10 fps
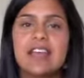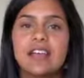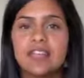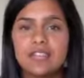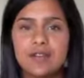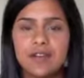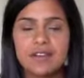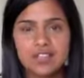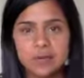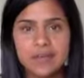The Top 5
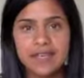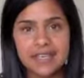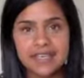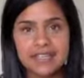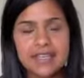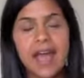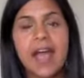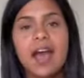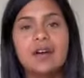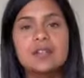topic is
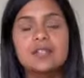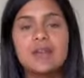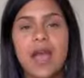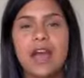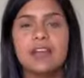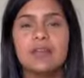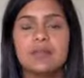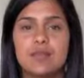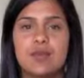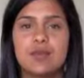how to add
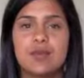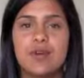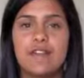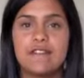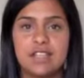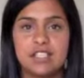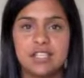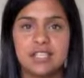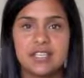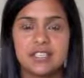more
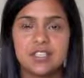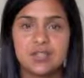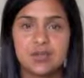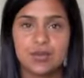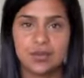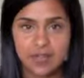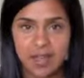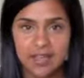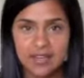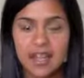veggies to your diet.